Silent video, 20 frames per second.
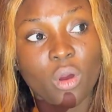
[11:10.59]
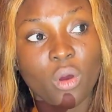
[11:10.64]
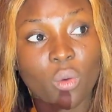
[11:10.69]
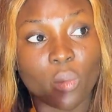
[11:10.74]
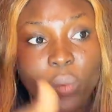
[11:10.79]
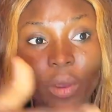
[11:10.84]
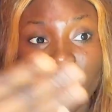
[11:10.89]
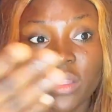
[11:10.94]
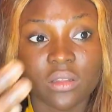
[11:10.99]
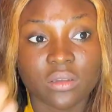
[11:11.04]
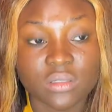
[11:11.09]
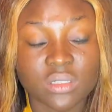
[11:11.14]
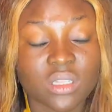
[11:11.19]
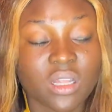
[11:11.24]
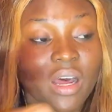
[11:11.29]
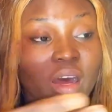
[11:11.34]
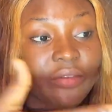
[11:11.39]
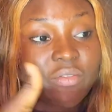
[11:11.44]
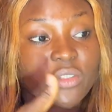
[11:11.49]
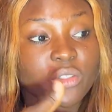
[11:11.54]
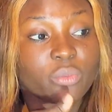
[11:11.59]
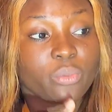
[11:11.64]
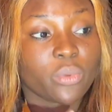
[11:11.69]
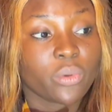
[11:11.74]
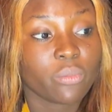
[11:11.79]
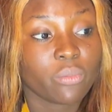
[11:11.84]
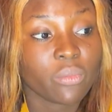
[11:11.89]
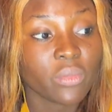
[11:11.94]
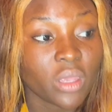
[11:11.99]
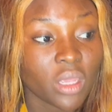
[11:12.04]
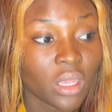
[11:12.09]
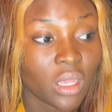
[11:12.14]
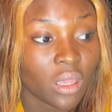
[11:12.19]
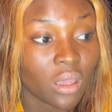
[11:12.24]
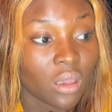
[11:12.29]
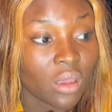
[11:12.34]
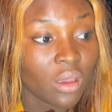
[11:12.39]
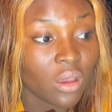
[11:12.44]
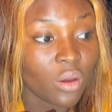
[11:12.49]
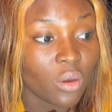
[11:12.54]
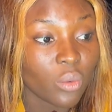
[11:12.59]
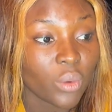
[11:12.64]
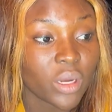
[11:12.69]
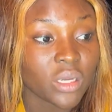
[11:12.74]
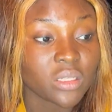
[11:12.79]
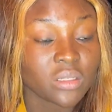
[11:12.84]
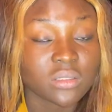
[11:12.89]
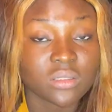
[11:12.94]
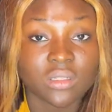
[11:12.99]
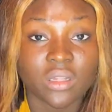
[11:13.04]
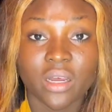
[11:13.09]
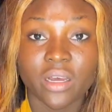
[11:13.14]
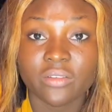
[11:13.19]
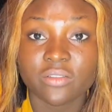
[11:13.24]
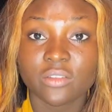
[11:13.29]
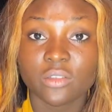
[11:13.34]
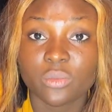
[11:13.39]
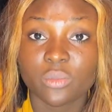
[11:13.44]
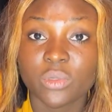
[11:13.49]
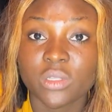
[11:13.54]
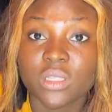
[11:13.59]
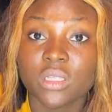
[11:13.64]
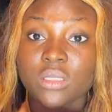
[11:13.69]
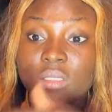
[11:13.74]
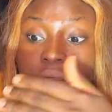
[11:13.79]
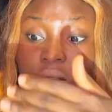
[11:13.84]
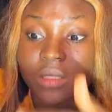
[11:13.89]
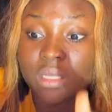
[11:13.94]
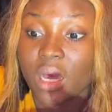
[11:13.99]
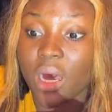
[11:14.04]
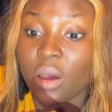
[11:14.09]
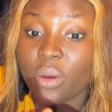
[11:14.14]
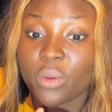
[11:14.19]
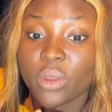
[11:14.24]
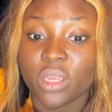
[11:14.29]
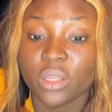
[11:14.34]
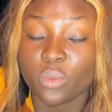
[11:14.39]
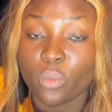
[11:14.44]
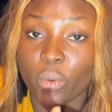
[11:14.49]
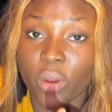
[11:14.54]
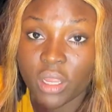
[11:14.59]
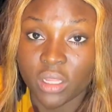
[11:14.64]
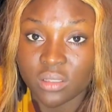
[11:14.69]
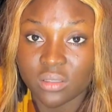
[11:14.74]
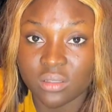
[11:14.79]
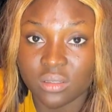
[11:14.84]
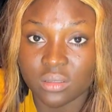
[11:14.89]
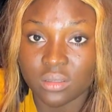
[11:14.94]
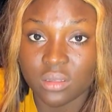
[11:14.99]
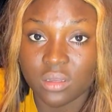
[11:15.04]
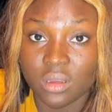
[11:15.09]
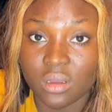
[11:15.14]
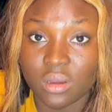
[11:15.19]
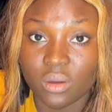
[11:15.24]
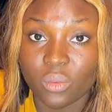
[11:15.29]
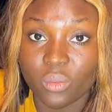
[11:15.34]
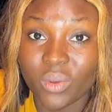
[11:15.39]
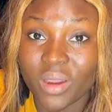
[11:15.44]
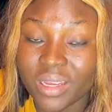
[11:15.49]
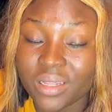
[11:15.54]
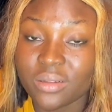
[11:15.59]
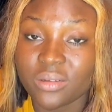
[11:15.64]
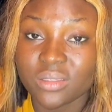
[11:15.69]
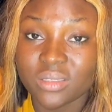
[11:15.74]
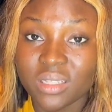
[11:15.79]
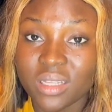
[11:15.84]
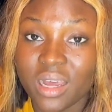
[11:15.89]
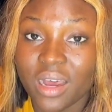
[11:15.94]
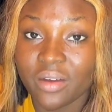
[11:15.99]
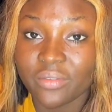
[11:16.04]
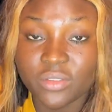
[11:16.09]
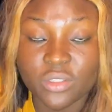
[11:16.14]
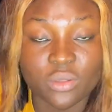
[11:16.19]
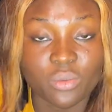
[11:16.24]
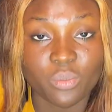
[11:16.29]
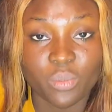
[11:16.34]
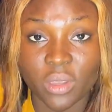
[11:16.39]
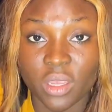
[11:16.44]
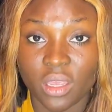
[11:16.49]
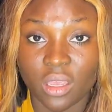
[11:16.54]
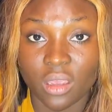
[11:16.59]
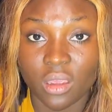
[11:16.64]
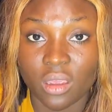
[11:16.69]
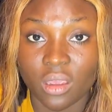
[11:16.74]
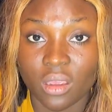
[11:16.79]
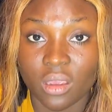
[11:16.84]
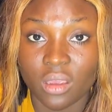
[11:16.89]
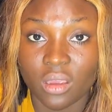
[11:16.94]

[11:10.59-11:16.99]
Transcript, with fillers: why does it have to be me why does it have to be this is how it went why does it have to be